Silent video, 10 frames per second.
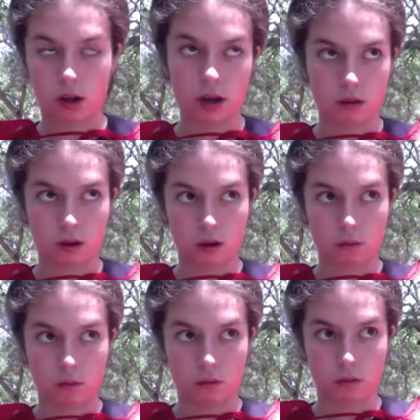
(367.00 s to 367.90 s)

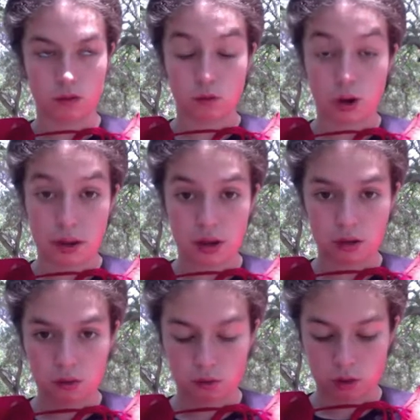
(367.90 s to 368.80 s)
the
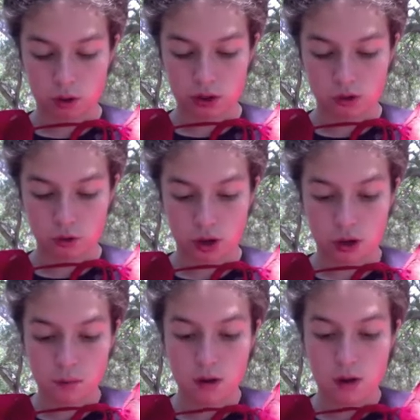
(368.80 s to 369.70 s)
ribbon or the
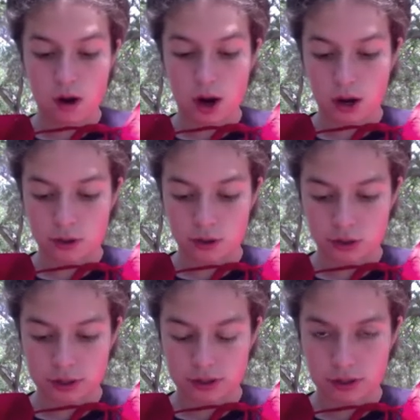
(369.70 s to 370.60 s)
trim under
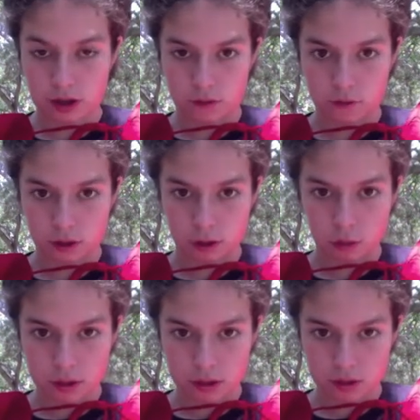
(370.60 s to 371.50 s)
itself a little
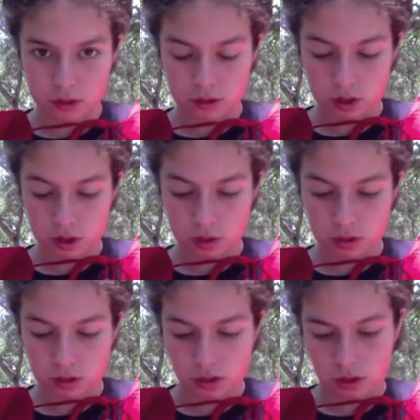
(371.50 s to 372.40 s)
bit. So,
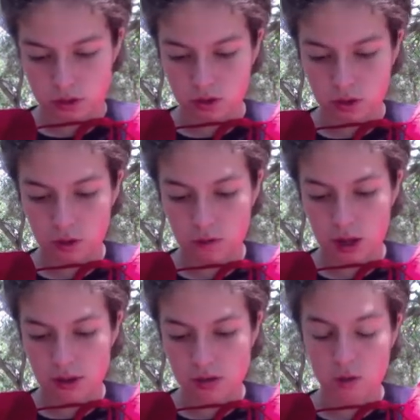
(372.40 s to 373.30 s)
you sew over
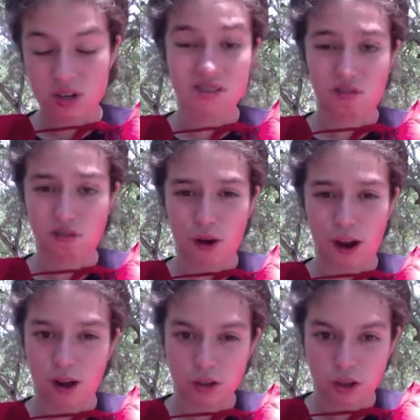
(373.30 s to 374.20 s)
that so it doesn't fray
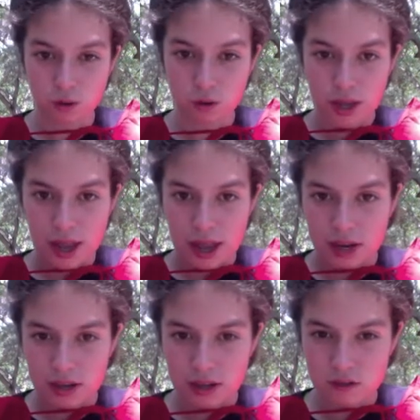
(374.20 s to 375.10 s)
on you, and
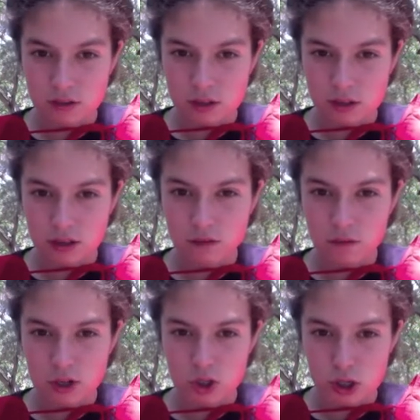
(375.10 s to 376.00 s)
it gives it a nice
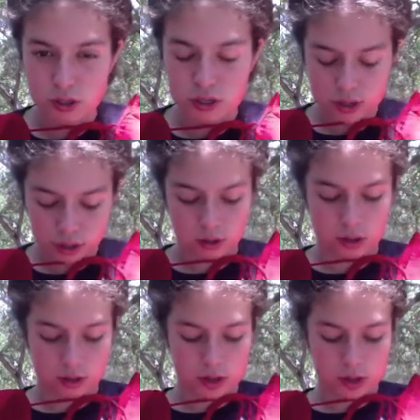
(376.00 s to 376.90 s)
finishing detail
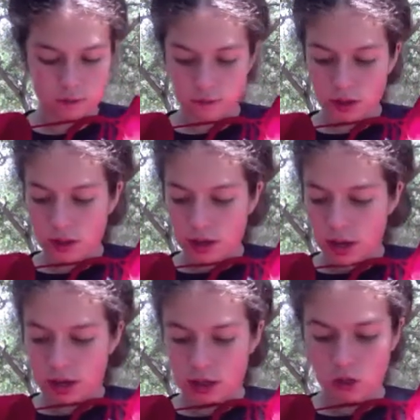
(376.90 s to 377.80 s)
like that.
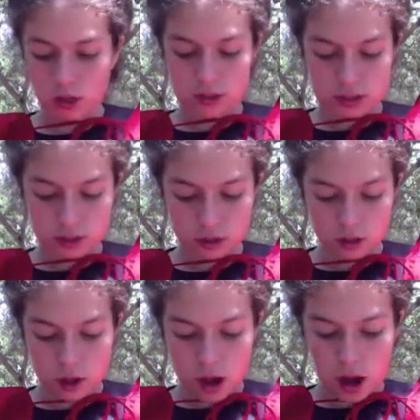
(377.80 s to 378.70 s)
And as you can see,
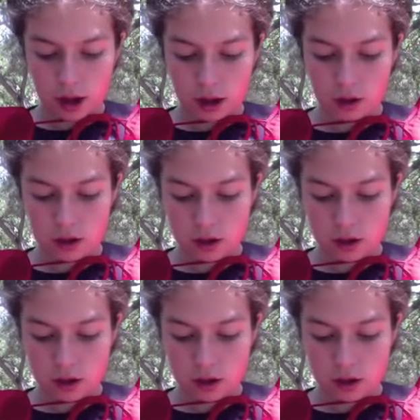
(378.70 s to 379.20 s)
I